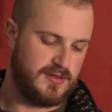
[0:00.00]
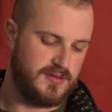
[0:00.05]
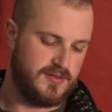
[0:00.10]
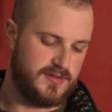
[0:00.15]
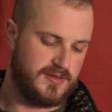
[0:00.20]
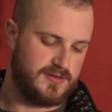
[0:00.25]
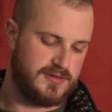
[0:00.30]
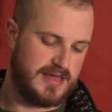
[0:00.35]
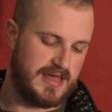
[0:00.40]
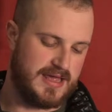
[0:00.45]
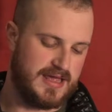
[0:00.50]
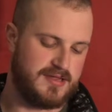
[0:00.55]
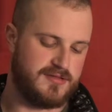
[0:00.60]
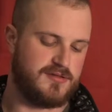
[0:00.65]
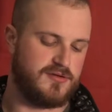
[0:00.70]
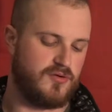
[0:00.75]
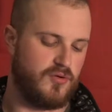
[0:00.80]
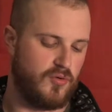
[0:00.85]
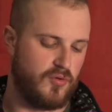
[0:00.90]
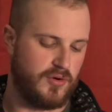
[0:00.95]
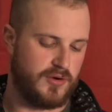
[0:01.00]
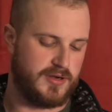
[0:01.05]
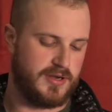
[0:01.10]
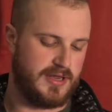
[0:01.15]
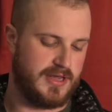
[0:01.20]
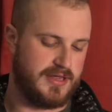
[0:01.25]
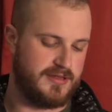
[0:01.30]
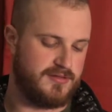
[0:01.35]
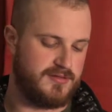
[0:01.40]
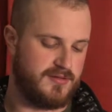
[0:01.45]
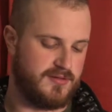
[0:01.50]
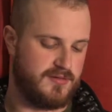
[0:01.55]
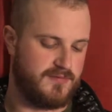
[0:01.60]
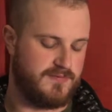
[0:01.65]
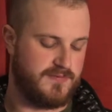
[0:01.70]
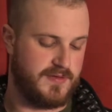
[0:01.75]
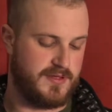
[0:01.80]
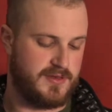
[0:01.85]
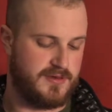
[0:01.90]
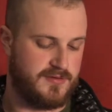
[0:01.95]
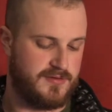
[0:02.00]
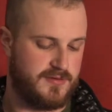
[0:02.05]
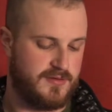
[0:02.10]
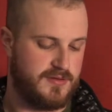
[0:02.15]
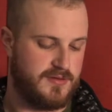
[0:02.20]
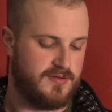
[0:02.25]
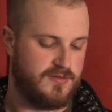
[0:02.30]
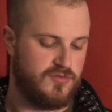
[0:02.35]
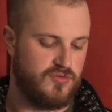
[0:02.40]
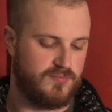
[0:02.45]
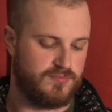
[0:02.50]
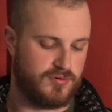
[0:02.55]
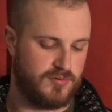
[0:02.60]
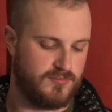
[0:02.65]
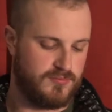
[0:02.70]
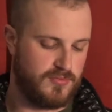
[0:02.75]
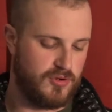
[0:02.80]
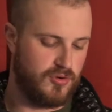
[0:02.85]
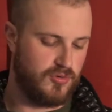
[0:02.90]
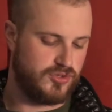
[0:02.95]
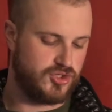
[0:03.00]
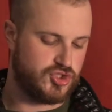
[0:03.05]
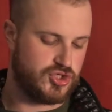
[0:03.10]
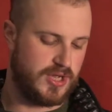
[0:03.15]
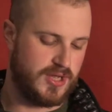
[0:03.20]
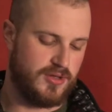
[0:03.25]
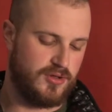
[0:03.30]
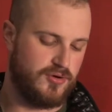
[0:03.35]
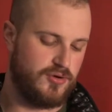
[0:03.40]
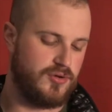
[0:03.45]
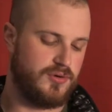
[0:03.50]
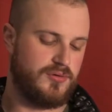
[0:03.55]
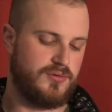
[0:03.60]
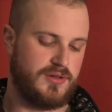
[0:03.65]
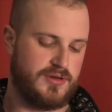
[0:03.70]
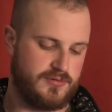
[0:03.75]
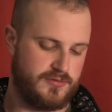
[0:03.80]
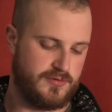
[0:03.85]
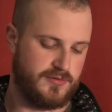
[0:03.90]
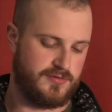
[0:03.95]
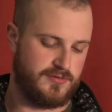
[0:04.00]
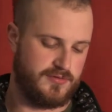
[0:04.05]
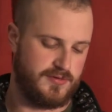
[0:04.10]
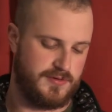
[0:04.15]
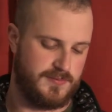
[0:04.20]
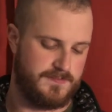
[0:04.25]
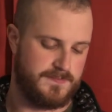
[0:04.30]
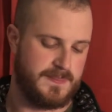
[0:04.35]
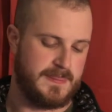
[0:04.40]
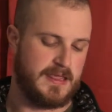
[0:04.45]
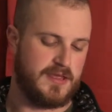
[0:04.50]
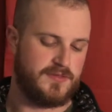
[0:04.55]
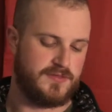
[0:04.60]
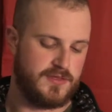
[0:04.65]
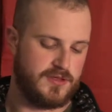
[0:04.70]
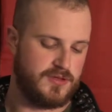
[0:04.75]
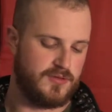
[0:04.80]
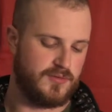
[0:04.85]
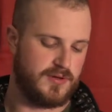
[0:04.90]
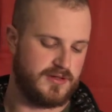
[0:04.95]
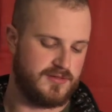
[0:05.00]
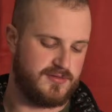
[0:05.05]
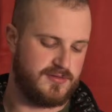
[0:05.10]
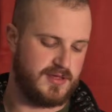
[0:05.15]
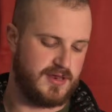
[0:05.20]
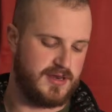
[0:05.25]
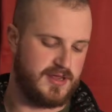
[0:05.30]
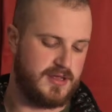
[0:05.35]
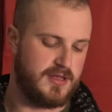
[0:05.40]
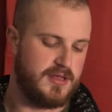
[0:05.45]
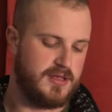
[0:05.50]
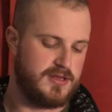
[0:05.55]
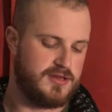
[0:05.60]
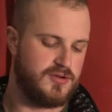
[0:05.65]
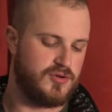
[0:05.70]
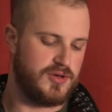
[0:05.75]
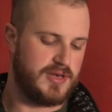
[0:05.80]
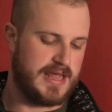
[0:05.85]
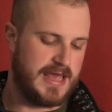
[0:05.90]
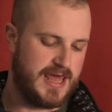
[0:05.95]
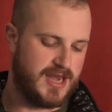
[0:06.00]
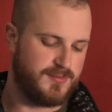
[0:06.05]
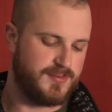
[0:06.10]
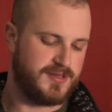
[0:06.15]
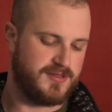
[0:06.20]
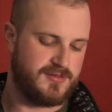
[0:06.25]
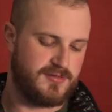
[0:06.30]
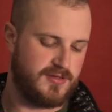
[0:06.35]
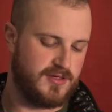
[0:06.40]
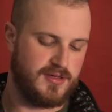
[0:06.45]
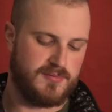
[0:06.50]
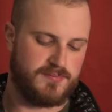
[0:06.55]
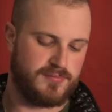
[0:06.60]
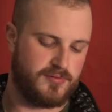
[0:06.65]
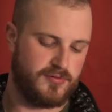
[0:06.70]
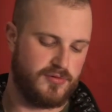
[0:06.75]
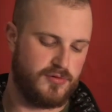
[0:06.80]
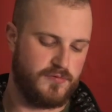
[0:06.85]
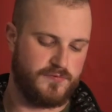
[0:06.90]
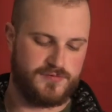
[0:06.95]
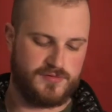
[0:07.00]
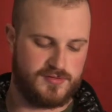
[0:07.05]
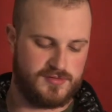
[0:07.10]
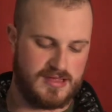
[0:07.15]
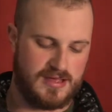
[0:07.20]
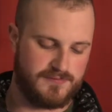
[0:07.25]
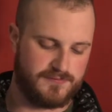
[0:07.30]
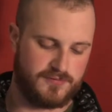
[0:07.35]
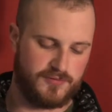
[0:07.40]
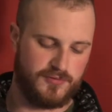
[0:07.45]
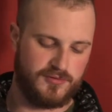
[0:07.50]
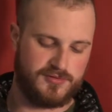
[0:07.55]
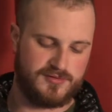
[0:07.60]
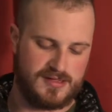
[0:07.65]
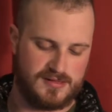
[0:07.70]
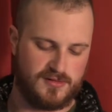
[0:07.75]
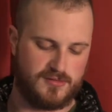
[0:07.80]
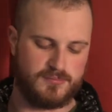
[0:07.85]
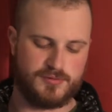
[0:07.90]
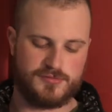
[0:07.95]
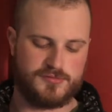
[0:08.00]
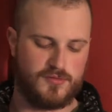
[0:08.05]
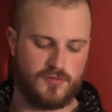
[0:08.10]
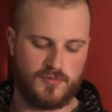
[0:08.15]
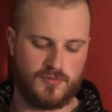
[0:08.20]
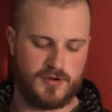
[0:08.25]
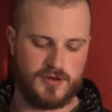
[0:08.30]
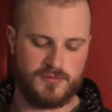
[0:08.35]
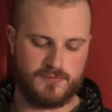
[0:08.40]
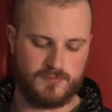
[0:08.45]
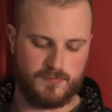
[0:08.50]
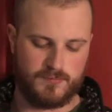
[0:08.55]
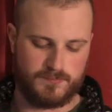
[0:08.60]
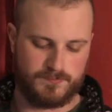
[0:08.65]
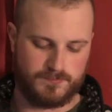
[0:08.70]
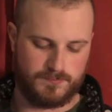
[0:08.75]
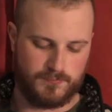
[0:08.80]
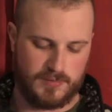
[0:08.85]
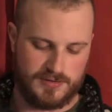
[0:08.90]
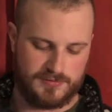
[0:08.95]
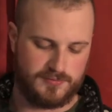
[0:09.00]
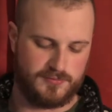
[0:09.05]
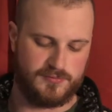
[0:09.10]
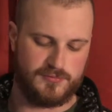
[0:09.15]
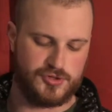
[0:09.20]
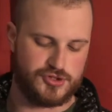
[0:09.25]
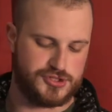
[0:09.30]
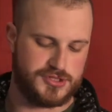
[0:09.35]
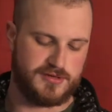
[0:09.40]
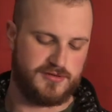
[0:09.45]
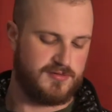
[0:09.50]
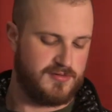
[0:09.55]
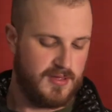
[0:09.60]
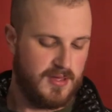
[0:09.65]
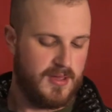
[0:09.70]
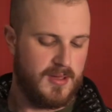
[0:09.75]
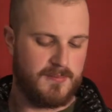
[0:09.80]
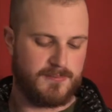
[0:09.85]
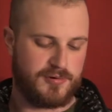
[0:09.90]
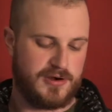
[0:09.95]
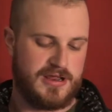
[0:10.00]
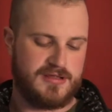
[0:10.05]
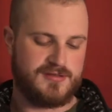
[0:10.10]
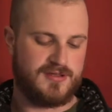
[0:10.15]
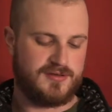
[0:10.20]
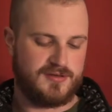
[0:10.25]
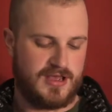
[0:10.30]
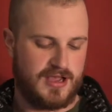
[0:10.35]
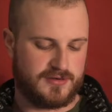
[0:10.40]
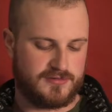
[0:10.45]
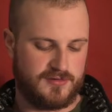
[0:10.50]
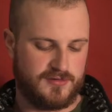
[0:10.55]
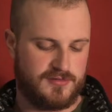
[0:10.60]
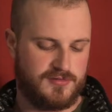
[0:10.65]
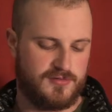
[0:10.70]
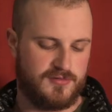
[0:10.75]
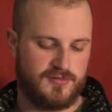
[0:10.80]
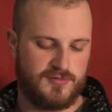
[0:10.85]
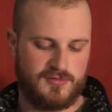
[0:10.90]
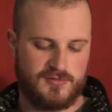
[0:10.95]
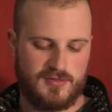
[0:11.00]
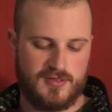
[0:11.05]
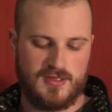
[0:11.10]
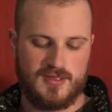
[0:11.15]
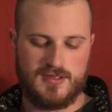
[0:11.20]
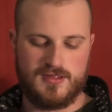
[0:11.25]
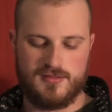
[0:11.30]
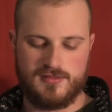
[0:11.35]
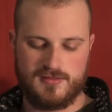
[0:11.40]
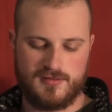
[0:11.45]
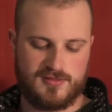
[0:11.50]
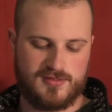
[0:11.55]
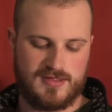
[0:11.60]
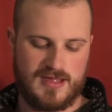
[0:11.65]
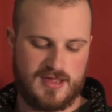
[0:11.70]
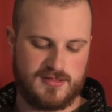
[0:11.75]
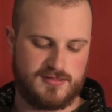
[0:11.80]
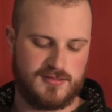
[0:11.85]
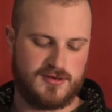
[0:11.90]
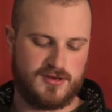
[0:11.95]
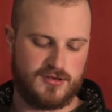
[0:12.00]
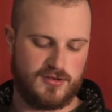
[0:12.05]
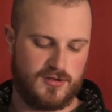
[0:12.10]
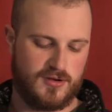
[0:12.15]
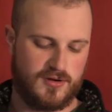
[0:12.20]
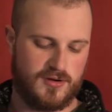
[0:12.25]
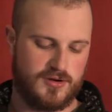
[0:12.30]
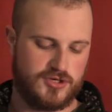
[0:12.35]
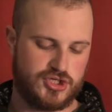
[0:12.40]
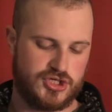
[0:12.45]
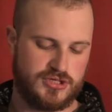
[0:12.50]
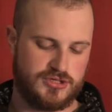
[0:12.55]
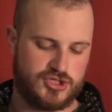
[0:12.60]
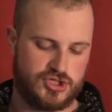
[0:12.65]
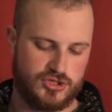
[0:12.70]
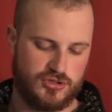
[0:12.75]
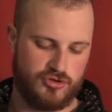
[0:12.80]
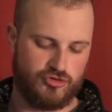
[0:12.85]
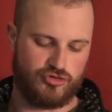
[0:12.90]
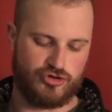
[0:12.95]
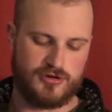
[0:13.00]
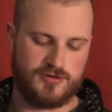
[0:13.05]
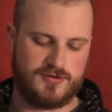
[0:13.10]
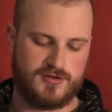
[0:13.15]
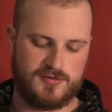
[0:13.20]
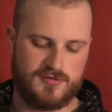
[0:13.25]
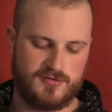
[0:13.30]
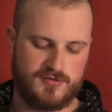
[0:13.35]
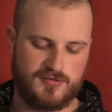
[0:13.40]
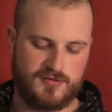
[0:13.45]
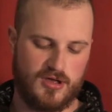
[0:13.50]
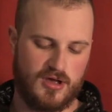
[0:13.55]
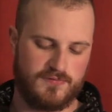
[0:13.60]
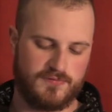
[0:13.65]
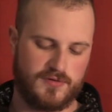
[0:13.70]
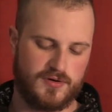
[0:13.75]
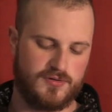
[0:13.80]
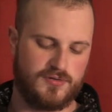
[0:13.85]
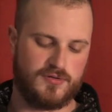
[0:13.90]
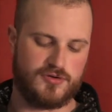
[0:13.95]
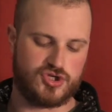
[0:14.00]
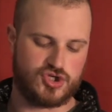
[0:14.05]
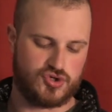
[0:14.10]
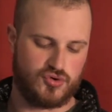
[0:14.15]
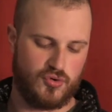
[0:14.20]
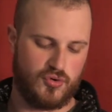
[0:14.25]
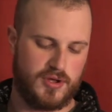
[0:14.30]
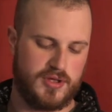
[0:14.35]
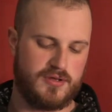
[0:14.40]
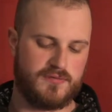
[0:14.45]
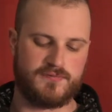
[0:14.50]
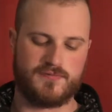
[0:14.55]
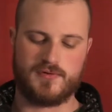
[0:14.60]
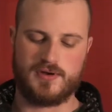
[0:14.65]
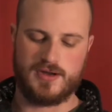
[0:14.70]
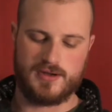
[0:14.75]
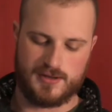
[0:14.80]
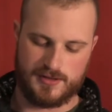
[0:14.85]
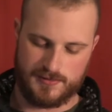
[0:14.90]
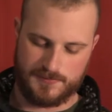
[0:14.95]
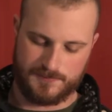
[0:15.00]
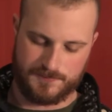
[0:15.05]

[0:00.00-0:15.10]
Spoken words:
the day as an organizing event to promote childhood literacy. The U.S. Senate unanimously approved several celebratory resolutions praising Dr. Seuss' success in encouraging children to discover the joy of reading.